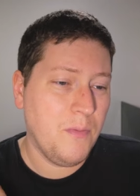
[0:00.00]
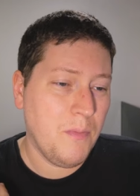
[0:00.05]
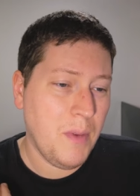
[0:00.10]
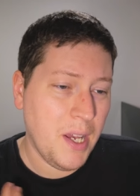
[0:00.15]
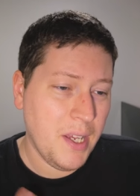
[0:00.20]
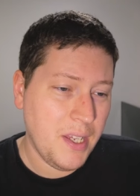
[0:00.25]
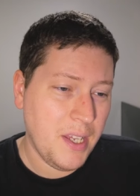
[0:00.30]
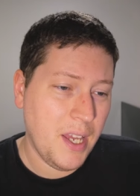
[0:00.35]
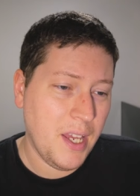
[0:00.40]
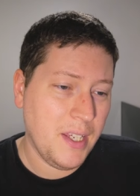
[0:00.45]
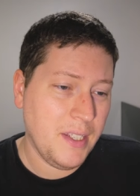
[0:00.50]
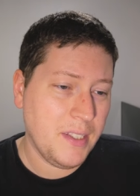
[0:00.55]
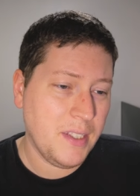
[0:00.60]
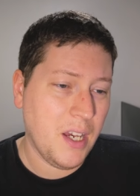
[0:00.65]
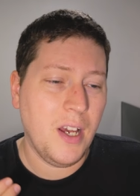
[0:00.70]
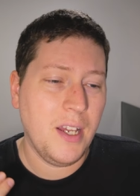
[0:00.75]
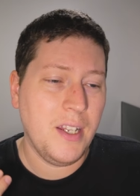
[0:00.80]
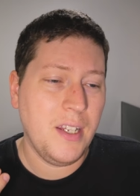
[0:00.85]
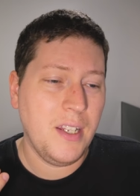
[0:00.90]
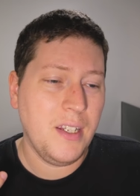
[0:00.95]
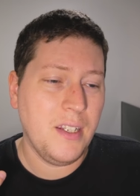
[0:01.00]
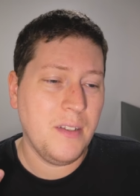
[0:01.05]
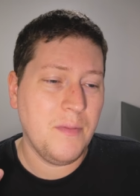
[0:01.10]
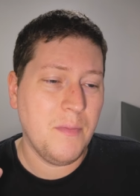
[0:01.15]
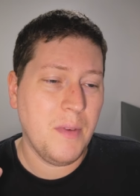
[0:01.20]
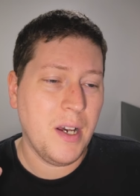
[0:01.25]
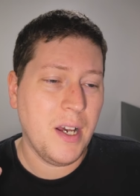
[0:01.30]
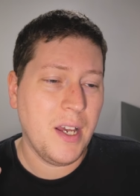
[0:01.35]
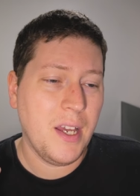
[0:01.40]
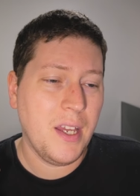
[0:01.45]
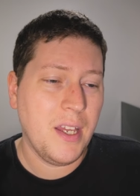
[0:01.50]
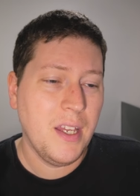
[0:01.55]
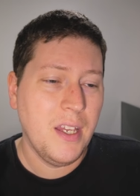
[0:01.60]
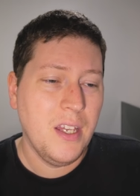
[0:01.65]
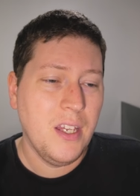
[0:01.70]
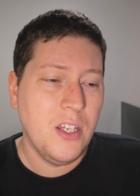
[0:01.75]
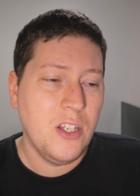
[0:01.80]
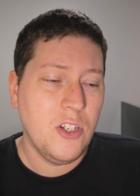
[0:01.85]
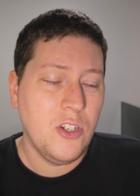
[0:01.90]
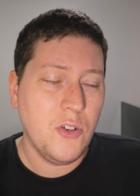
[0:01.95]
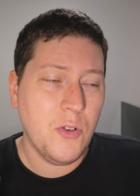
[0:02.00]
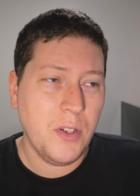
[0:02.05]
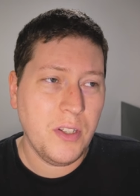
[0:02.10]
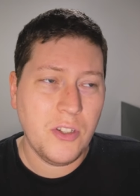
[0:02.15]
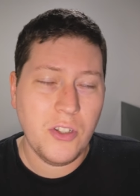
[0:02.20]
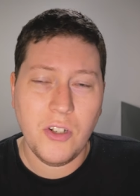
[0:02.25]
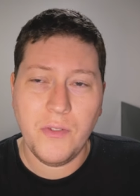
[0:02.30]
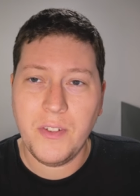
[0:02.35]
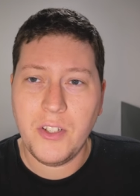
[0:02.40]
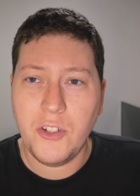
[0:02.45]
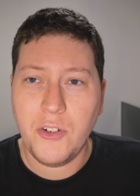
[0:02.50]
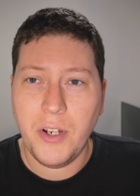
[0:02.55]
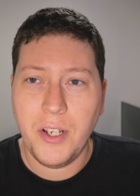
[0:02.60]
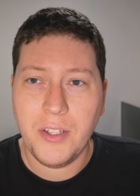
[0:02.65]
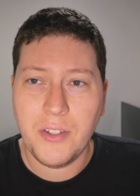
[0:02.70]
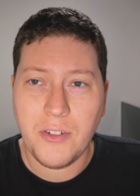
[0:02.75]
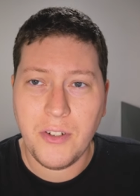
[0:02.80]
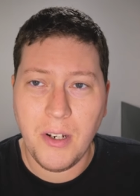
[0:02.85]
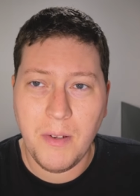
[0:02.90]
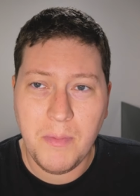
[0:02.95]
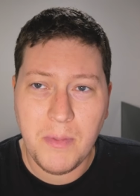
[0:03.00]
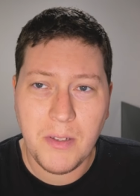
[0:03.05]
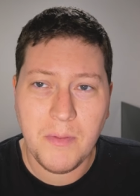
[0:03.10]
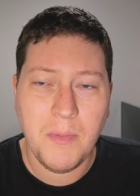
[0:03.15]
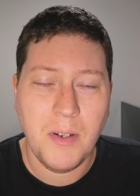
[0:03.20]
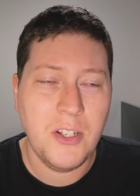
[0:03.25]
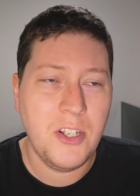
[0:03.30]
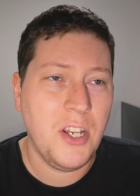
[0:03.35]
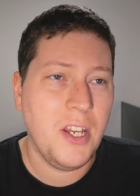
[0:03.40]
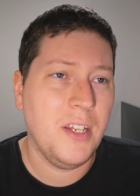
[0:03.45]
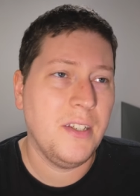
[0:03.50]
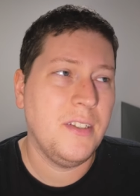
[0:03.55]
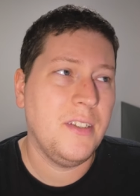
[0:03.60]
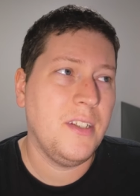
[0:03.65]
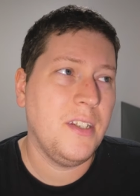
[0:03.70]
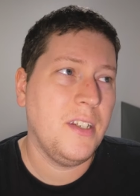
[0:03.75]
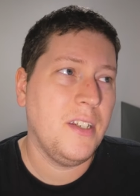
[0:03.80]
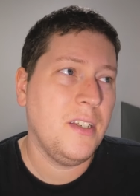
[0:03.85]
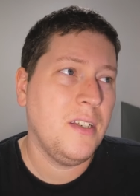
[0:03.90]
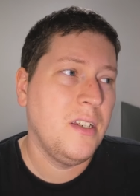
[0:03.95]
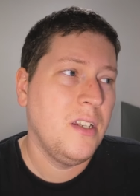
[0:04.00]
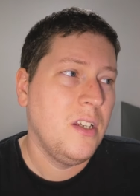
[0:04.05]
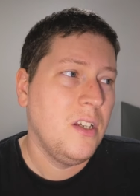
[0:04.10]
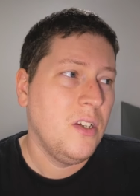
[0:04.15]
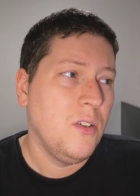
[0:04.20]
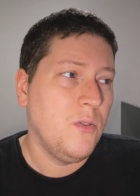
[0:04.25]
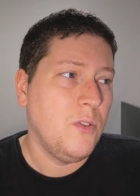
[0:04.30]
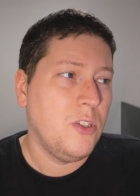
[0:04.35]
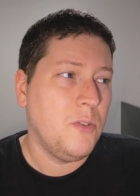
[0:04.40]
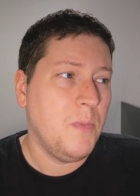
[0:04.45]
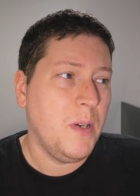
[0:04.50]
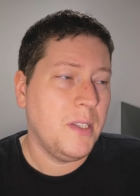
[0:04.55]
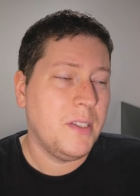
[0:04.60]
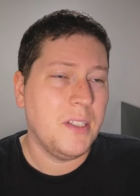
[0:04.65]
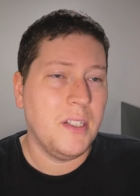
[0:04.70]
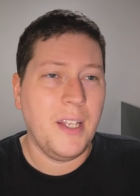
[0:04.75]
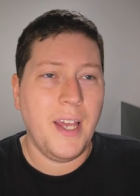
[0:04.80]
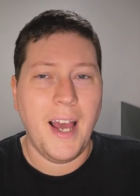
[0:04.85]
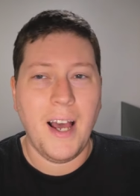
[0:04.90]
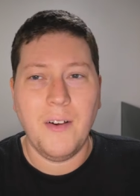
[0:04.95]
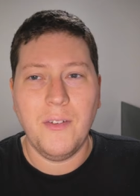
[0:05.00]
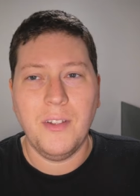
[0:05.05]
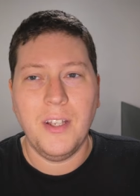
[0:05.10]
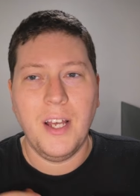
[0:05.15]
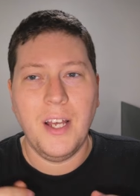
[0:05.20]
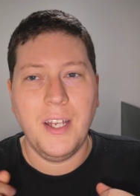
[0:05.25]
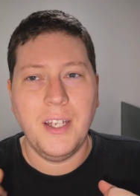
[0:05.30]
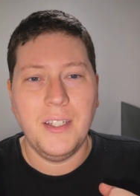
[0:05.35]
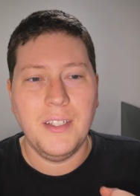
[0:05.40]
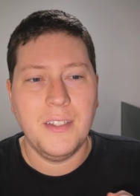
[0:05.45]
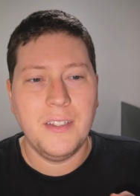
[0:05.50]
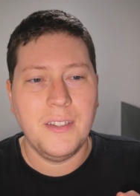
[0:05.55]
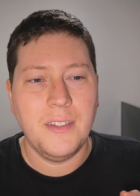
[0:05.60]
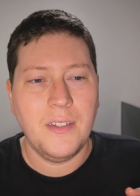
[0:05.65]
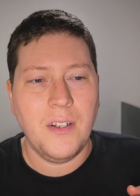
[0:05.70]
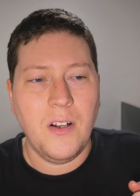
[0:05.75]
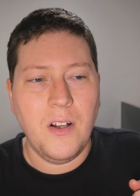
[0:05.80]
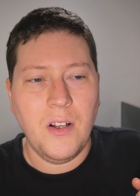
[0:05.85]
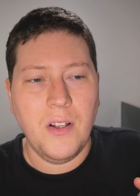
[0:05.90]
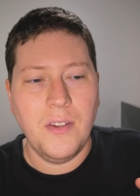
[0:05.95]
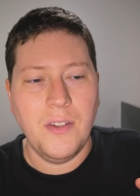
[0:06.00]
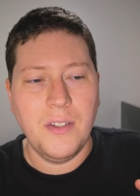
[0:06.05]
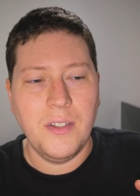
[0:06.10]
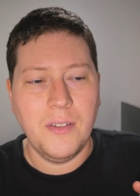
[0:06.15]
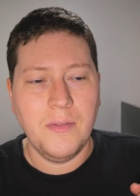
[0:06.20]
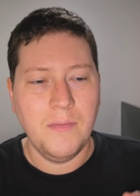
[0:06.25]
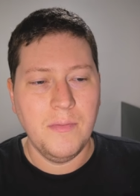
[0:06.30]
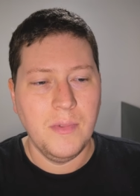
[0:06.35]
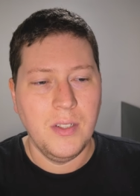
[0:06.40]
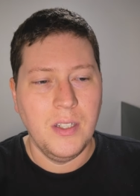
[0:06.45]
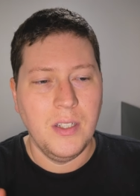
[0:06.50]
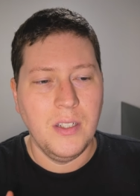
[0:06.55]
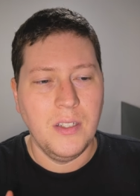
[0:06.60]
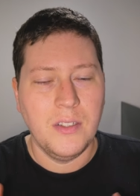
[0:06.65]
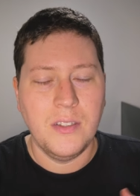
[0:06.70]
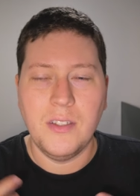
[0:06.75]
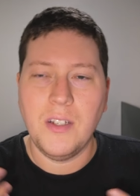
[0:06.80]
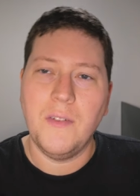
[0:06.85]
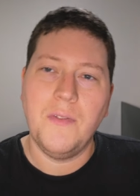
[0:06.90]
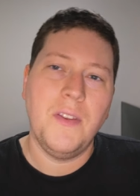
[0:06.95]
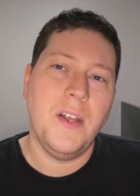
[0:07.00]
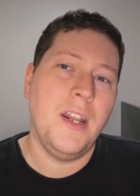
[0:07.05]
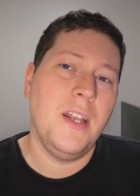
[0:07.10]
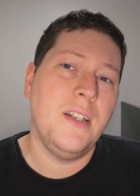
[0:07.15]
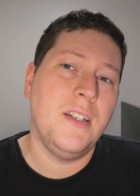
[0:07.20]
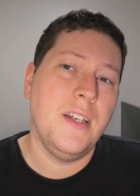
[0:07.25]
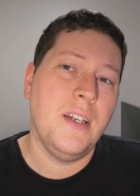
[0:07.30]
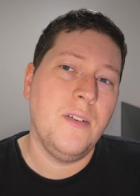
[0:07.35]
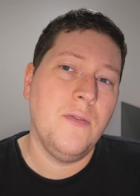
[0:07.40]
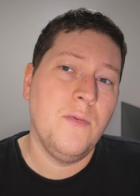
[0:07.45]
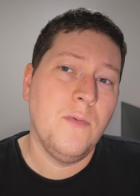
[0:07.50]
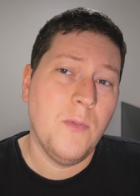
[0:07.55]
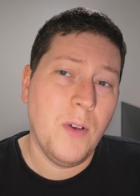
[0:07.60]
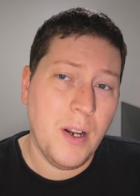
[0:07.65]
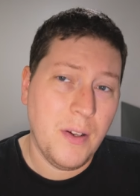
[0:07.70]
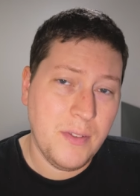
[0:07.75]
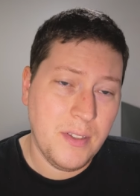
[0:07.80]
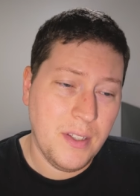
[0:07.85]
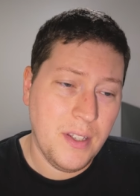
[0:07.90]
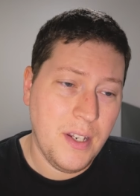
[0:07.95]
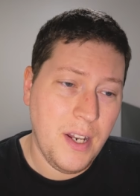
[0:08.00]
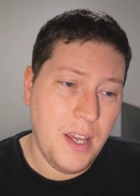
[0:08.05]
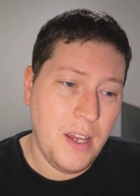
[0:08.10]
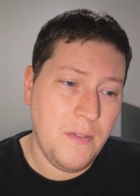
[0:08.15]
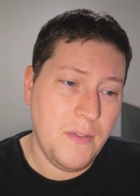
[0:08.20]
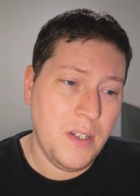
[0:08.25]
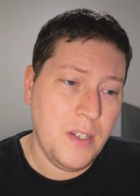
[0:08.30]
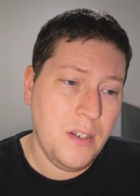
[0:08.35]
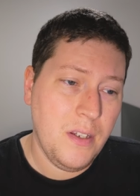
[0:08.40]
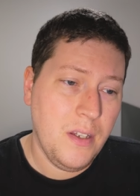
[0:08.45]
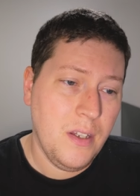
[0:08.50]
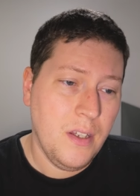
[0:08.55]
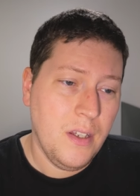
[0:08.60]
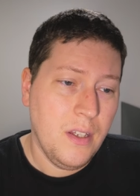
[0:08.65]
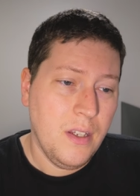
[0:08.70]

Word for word: my case, I needed my Joint Service Transcript, my J S T, which basically outlines all the stuff that I did when I was in the Navy.